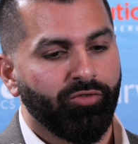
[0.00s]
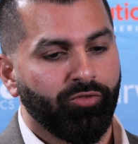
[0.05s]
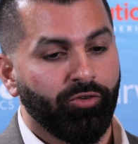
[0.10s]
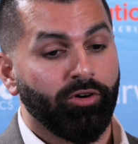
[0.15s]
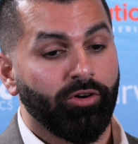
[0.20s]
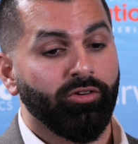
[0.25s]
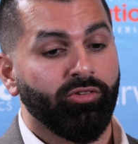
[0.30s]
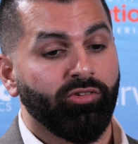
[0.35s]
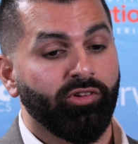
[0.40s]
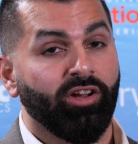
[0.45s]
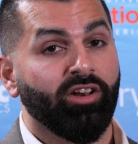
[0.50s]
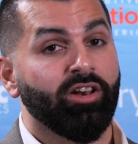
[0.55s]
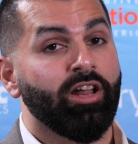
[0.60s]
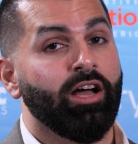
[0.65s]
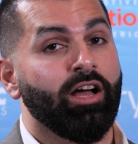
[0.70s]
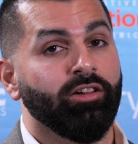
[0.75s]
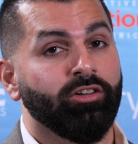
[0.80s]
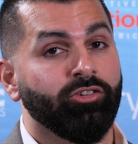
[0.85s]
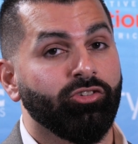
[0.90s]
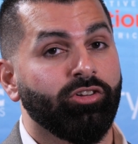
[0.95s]
first
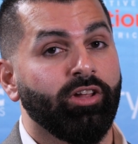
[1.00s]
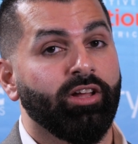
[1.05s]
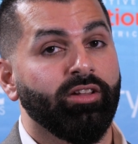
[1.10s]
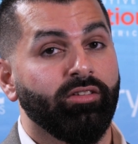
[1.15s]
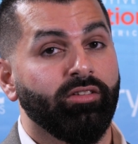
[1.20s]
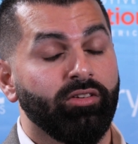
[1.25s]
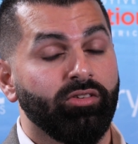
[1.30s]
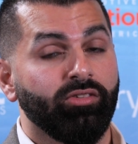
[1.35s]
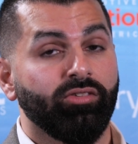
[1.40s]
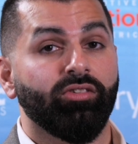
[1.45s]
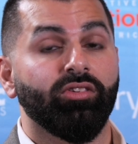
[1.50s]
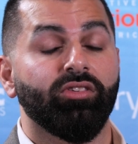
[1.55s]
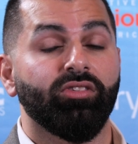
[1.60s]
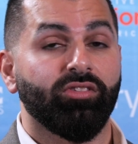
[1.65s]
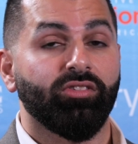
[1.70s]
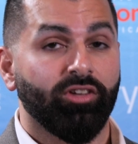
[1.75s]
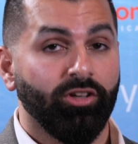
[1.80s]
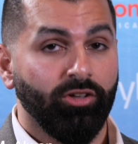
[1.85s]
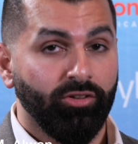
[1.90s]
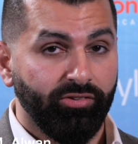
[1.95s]
acknowledge that this
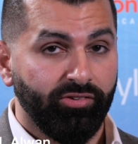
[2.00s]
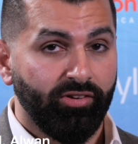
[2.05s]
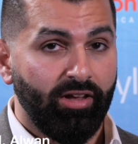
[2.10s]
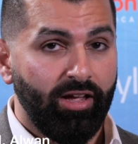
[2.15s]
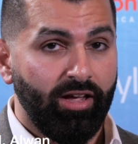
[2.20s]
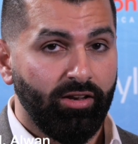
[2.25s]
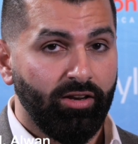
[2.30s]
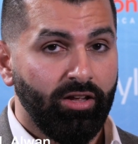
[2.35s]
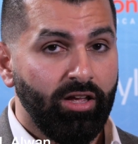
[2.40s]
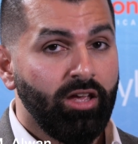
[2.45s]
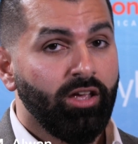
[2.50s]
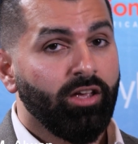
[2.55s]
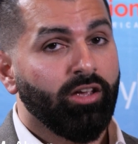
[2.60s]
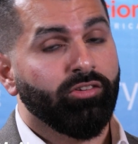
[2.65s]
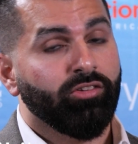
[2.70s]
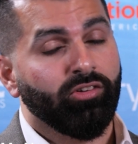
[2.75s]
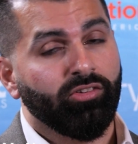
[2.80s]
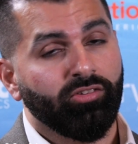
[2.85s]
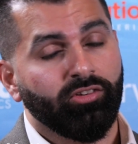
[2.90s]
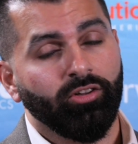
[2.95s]
skill set
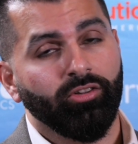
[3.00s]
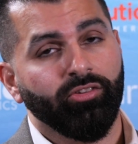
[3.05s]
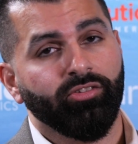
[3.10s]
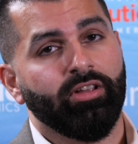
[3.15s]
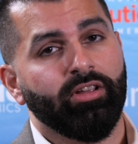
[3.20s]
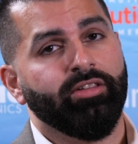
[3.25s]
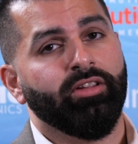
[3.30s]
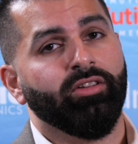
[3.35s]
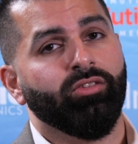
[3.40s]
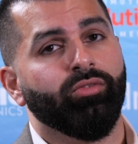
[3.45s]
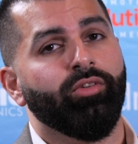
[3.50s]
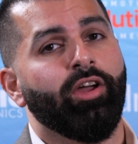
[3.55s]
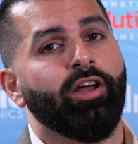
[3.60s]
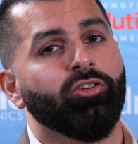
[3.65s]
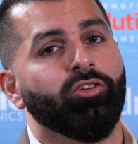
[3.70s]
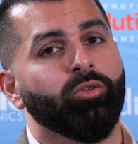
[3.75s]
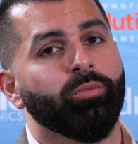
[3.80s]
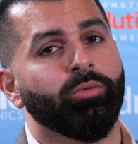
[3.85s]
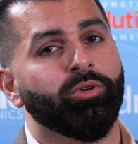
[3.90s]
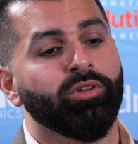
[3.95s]
is a skill set that's
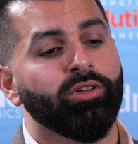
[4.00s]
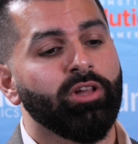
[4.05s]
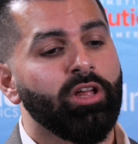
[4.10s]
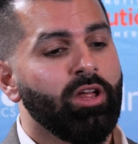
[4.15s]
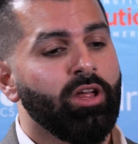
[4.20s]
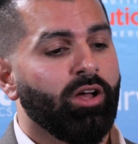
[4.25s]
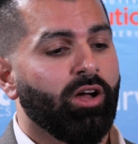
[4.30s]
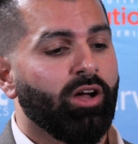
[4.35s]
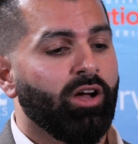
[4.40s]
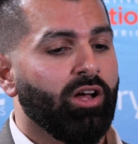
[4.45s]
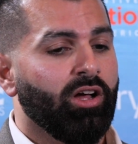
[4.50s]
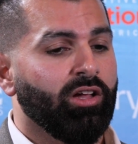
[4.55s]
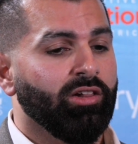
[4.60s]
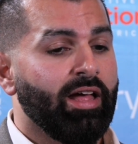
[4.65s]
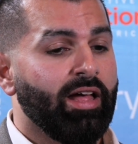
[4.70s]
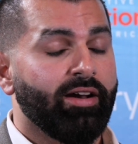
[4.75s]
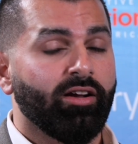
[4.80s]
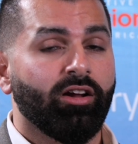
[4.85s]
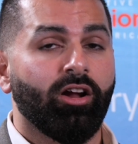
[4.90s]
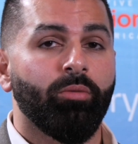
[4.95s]
valuable. A
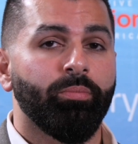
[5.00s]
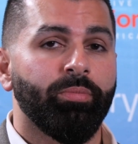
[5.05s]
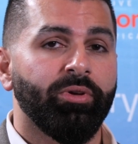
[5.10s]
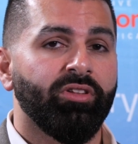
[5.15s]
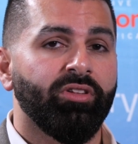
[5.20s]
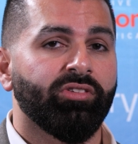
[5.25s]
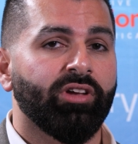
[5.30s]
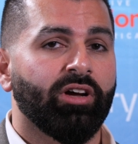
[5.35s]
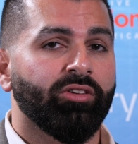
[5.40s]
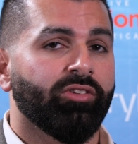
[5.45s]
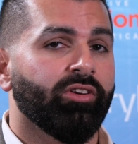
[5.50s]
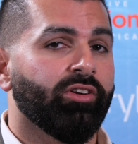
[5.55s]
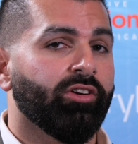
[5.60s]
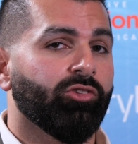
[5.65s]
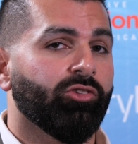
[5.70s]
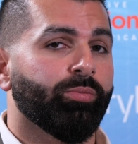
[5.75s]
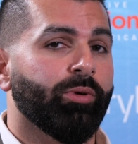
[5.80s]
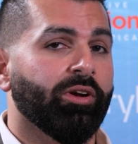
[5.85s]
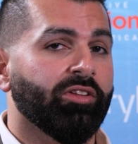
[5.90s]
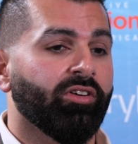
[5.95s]
lot of companies out there
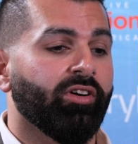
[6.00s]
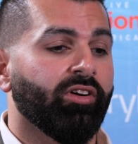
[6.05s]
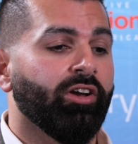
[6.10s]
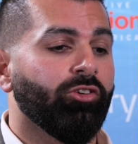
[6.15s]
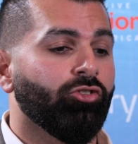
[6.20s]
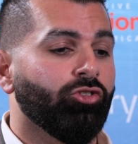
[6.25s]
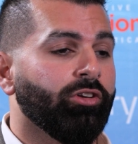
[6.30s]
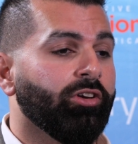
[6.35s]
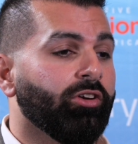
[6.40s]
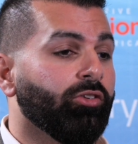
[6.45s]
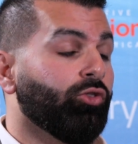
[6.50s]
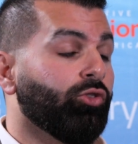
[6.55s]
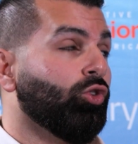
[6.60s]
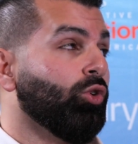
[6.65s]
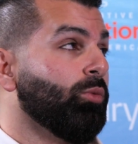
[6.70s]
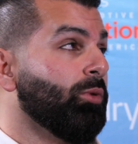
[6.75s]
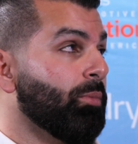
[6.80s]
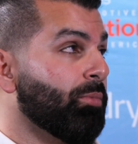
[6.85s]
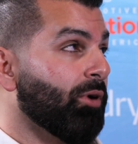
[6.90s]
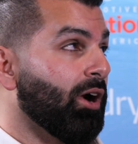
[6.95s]
expect their engineers
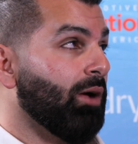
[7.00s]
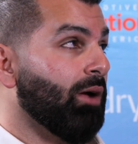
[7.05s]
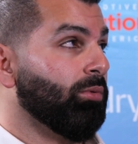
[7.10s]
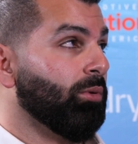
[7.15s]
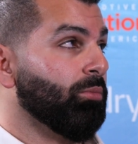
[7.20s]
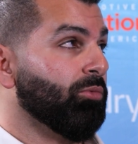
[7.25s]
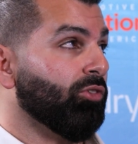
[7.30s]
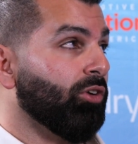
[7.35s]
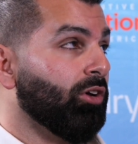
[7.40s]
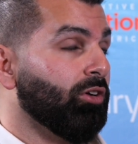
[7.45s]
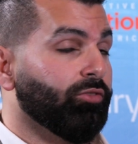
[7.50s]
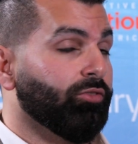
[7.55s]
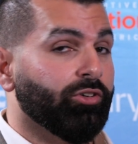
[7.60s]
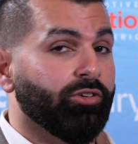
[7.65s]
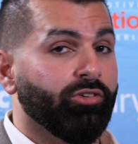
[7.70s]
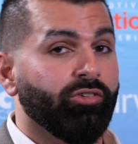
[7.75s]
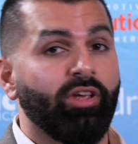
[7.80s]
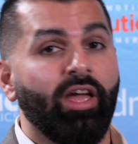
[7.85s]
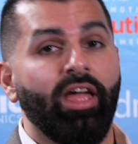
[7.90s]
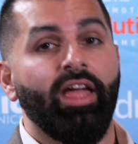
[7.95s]
to be problem
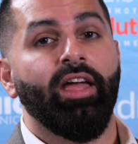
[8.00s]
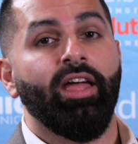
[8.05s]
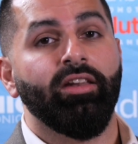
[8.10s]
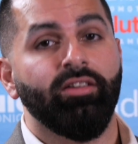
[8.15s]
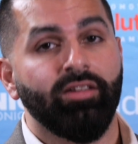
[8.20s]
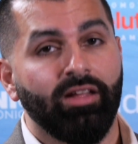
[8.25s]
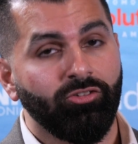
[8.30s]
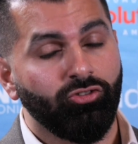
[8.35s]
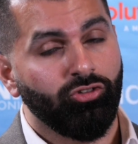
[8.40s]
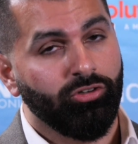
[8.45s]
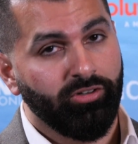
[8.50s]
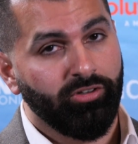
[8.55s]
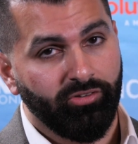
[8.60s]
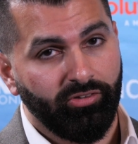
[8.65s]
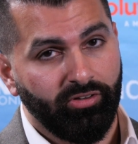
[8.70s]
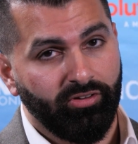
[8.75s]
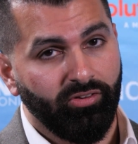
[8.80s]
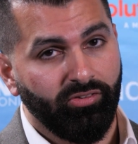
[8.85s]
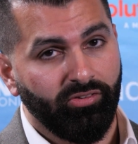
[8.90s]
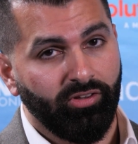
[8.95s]
solvers and
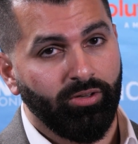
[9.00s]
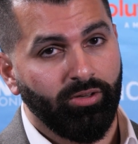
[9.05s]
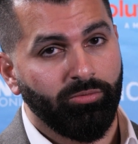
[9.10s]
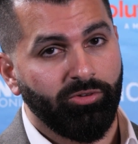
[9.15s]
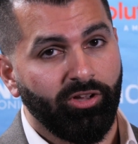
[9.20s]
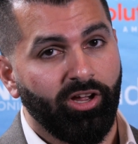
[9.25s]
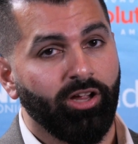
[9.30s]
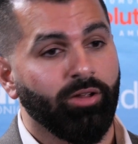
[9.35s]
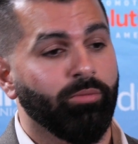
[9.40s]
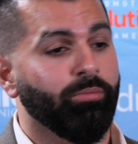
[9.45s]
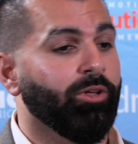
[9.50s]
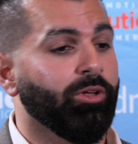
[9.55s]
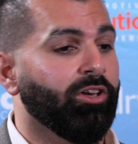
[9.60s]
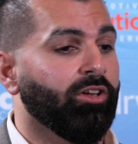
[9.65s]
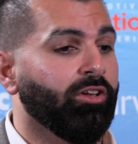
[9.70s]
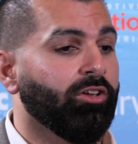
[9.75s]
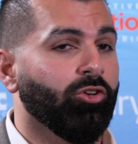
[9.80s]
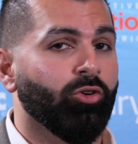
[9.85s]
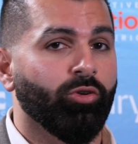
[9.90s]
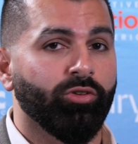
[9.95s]
engineers at the same time,
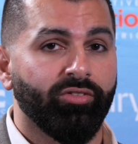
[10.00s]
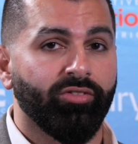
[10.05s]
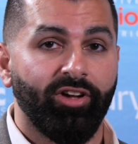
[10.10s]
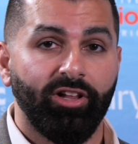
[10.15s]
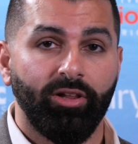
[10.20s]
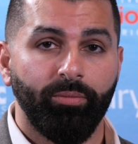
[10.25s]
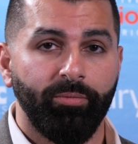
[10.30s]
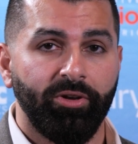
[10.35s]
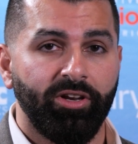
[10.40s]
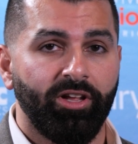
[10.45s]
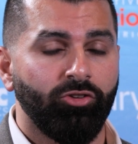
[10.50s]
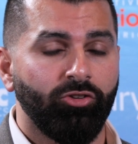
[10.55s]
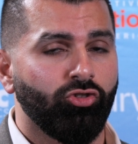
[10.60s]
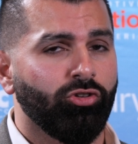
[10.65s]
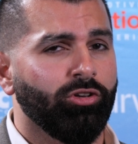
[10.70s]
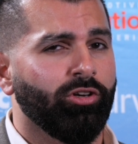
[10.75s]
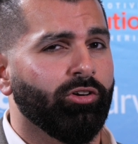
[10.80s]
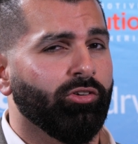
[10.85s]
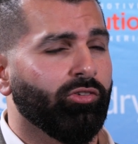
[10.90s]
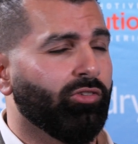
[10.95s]
meaning, development
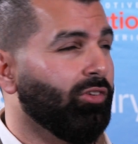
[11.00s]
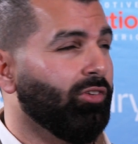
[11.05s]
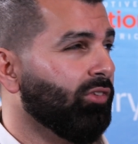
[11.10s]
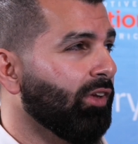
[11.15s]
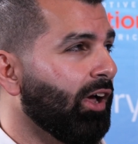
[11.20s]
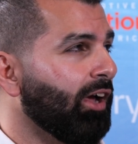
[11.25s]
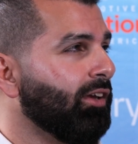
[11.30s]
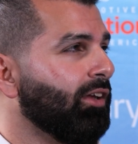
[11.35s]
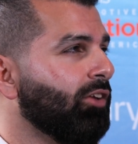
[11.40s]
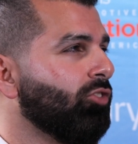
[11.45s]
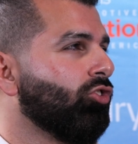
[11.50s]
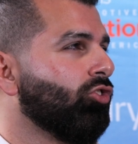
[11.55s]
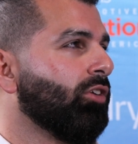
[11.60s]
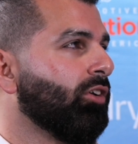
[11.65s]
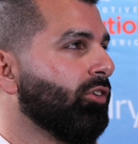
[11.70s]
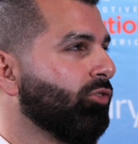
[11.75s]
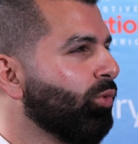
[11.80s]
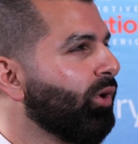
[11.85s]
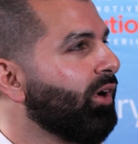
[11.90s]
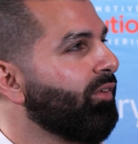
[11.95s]
engineers, design
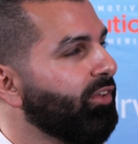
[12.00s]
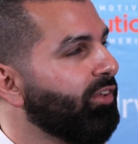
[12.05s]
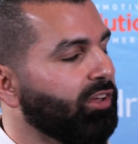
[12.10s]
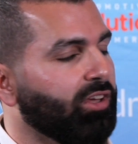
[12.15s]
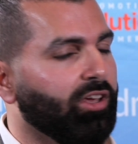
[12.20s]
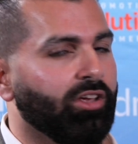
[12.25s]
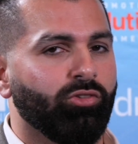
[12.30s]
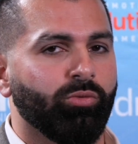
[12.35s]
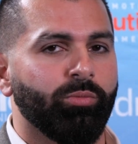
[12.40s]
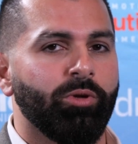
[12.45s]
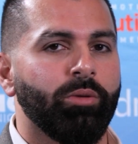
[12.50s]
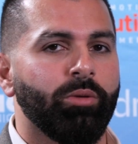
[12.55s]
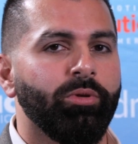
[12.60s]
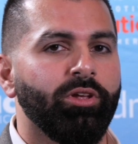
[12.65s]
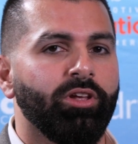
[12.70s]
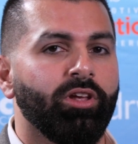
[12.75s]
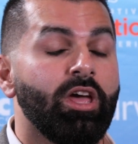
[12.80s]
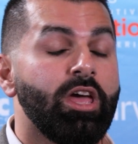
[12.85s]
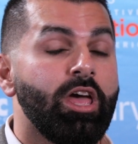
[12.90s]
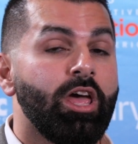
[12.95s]
engineers, whatever the case may
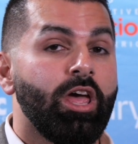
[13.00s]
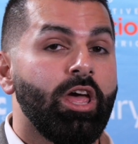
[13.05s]
be.